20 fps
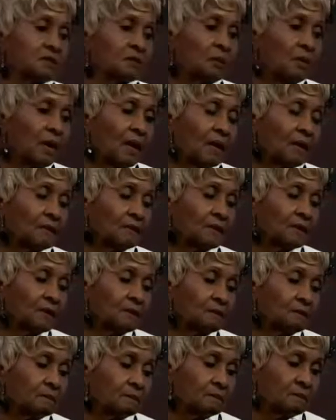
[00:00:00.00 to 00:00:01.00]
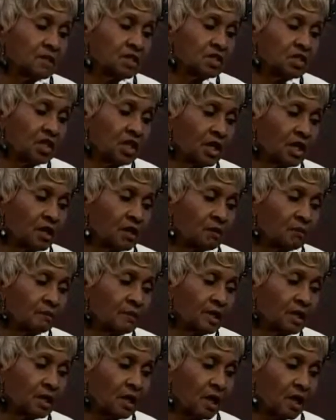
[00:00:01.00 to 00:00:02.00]
problem, Michelle,
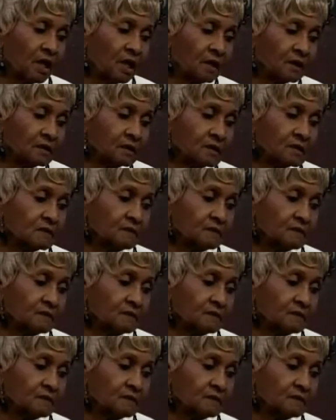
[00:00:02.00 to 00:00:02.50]
because